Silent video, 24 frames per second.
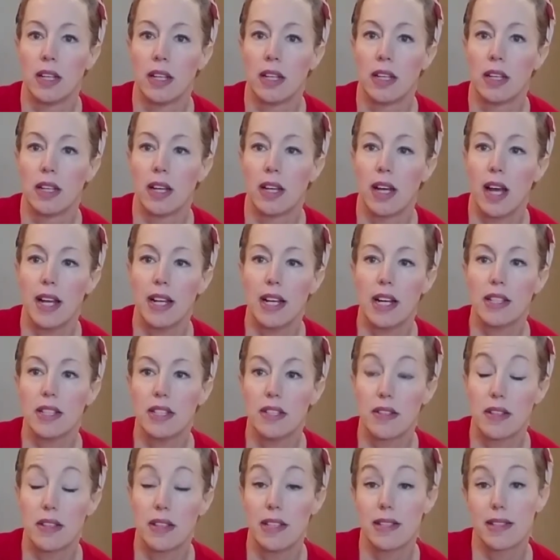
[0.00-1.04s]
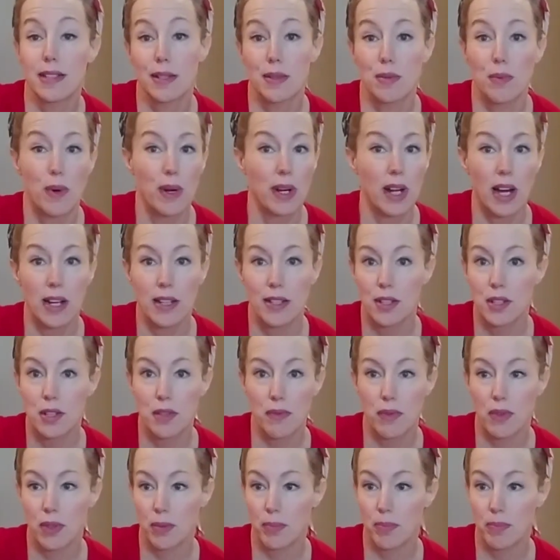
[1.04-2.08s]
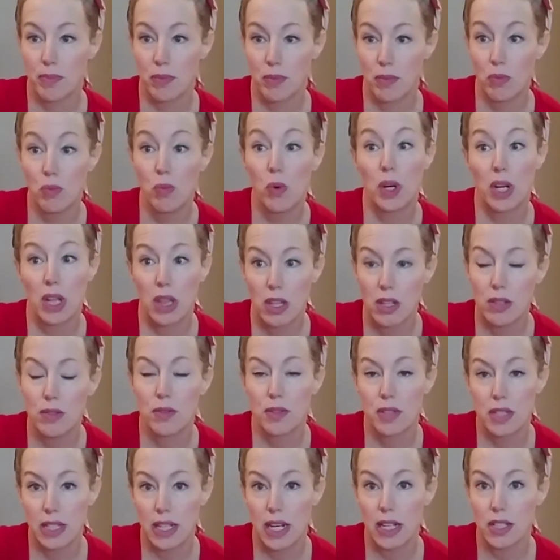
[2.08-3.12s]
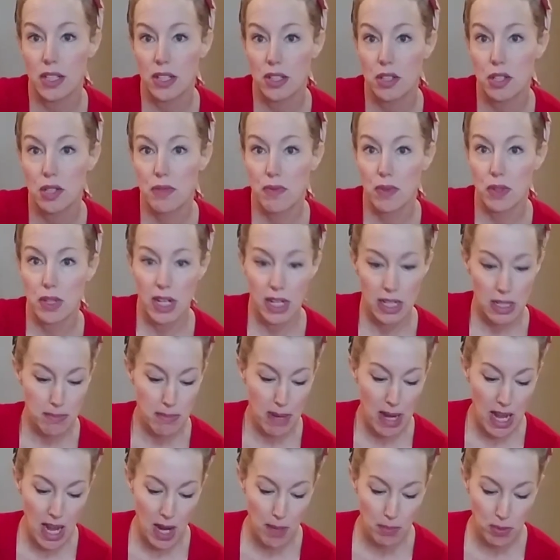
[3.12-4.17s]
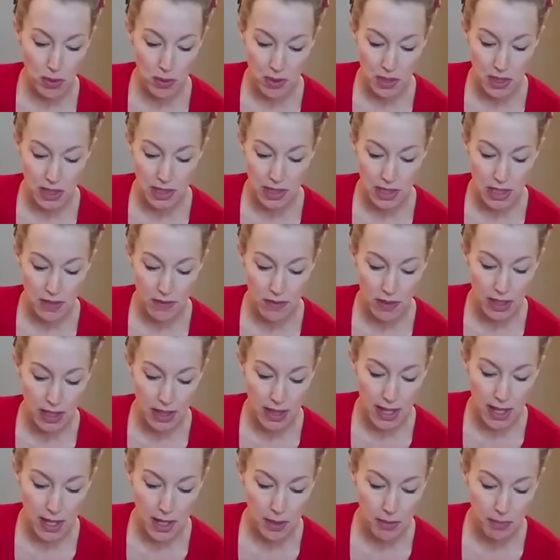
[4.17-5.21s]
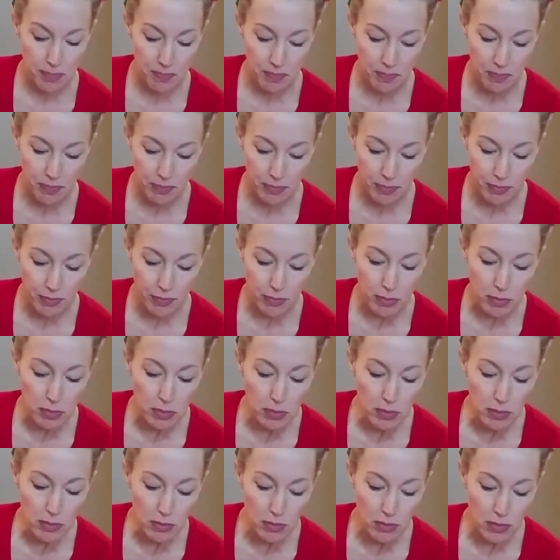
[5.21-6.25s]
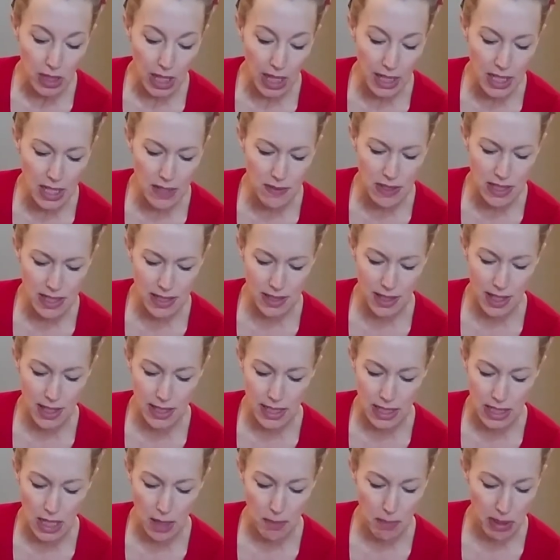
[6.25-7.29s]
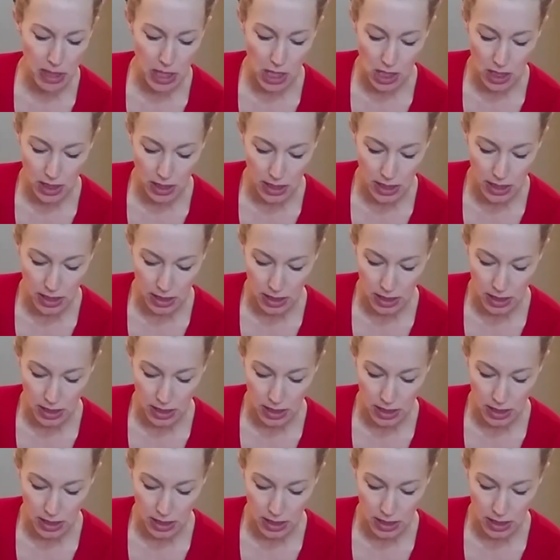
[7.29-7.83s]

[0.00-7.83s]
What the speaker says: And this is what I use for, one of those that I use for cutting my apples and stuff like that. And even slicing up an onion.